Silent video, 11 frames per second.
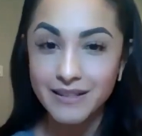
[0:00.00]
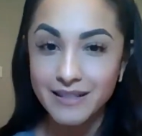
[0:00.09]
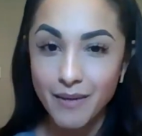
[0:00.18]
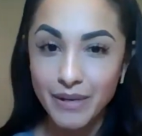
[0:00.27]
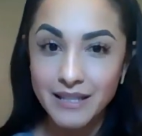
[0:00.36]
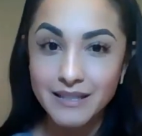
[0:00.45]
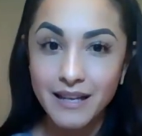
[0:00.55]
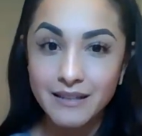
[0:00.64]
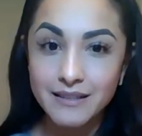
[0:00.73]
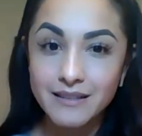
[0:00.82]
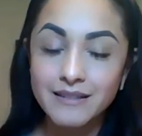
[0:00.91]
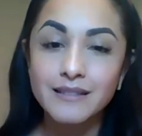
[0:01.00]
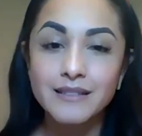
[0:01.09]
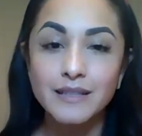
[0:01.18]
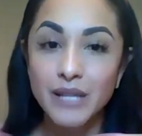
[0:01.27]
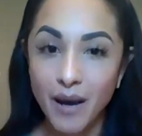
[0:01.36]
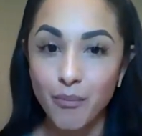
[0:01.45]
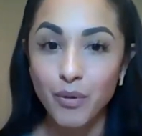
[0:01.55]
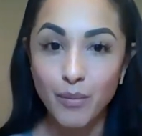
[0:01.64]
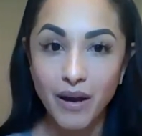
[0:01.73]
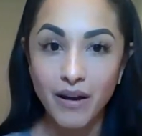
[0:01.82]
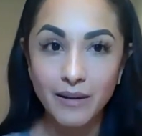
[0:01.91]
Does that make sense? To be humble
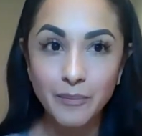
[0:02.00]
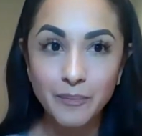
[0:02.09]
about it.